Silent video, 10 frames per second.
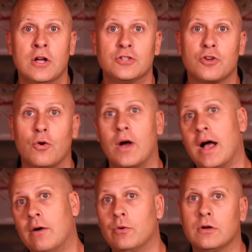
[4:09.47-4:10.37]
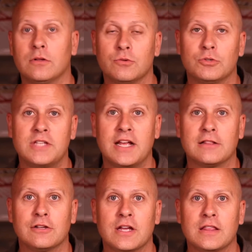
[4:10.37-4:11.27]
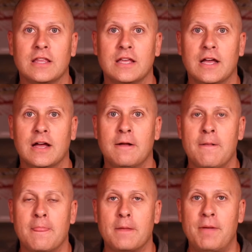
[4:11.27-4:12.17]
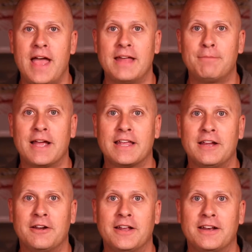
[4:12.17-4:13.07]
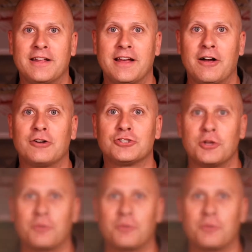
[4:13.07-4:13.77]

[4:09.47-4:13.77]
So we'll take a look at the pad back here, and I'll show